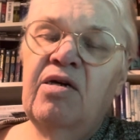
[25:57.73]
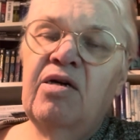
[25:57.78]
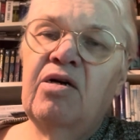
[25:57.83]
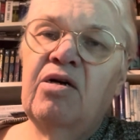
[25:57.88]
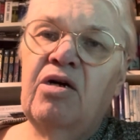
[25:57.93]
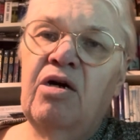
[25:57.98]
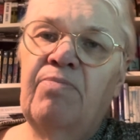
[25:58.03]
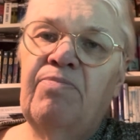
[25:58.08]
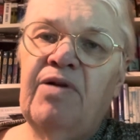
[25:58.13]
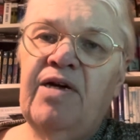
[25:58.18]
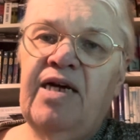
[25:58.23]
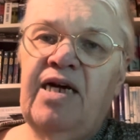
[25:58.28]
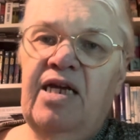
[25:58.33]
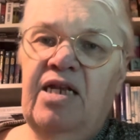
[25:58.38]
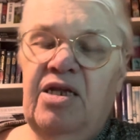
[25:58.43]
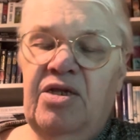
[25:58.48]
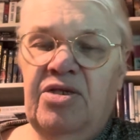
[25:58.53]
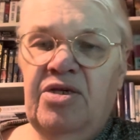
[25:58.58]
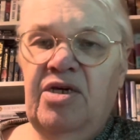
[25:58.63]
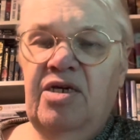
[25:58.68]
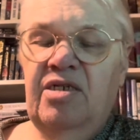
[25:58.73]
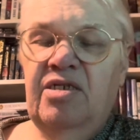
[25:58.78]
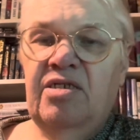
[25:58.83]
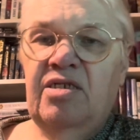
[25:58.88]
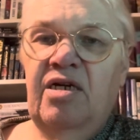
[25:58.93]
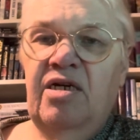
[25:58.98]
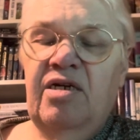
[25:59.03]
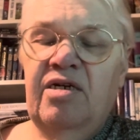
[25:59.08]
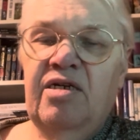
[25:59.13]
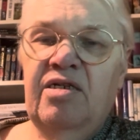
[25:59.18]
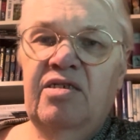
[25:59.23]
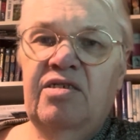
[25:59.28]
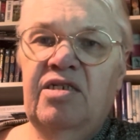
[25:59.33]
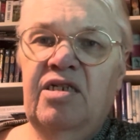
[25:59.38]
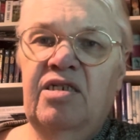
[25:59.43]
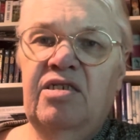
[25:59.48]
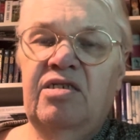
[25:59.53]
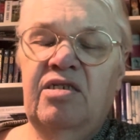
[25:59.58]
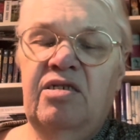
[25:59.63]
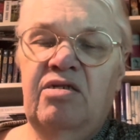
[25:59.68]
complicated things like it
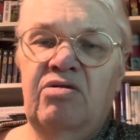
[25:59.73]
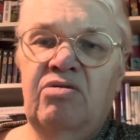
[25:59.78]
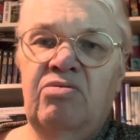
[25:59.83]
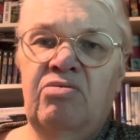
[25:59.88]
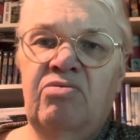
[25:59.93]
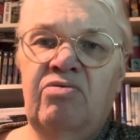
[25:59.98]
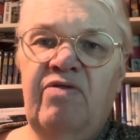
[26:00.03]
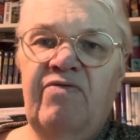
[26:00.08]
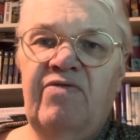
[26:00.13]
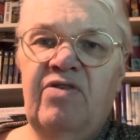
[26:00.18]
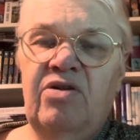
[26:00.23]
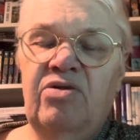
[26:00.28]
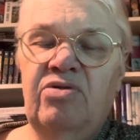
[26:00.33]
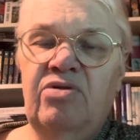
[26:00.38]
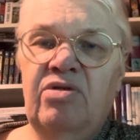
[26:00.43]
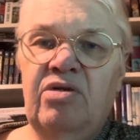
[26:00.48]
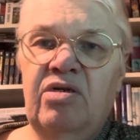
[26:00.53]
says in Revolu